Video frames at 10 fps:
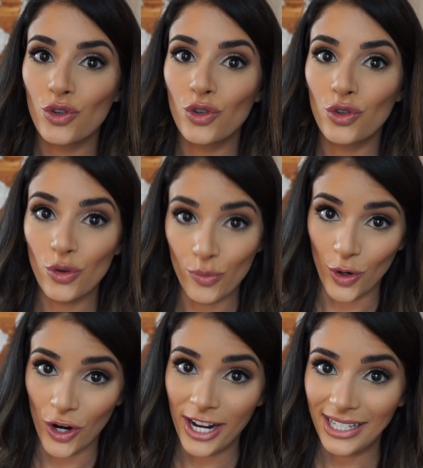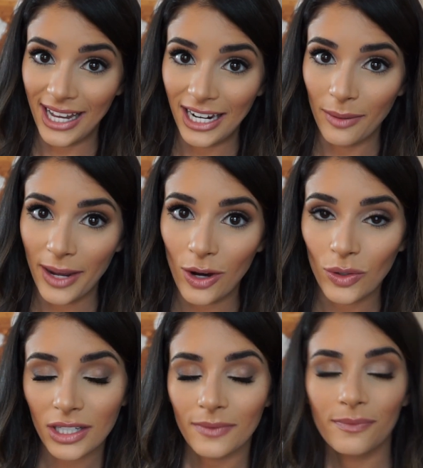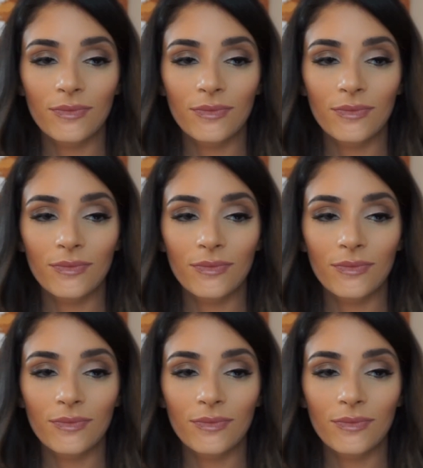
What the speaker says: super excited about.